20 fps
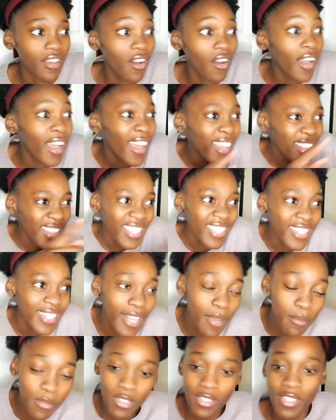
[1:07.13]
I think it
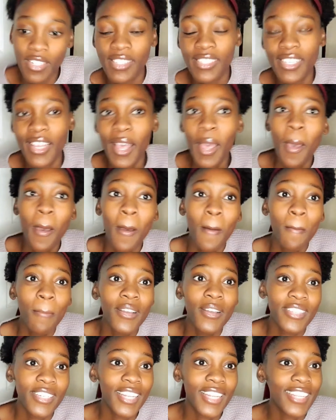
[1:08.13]
Claim Street,
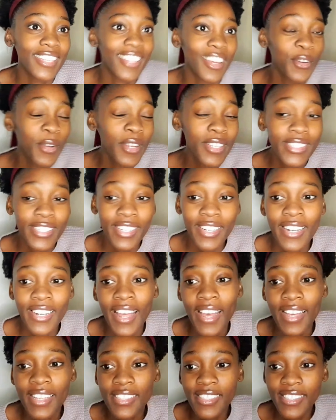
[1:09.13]
but then I really didn't
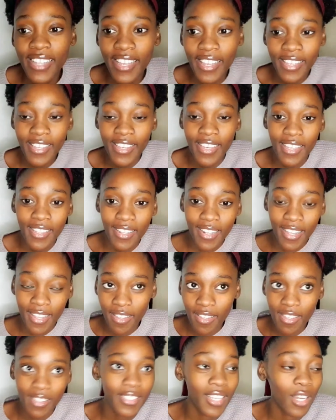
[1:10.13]
like staying
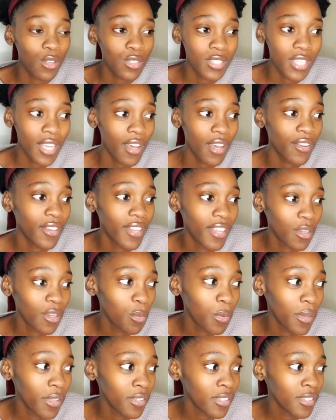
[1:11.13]
like downtown, like
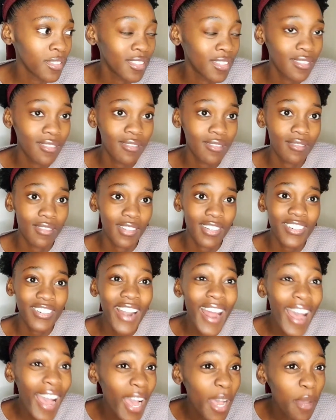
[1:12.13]
where there's
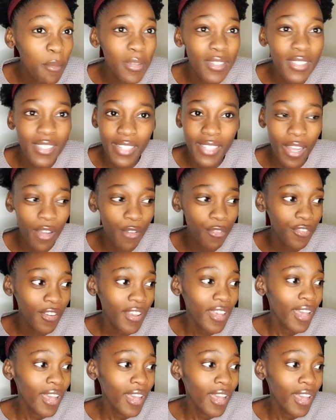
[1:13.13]
crime and stuff.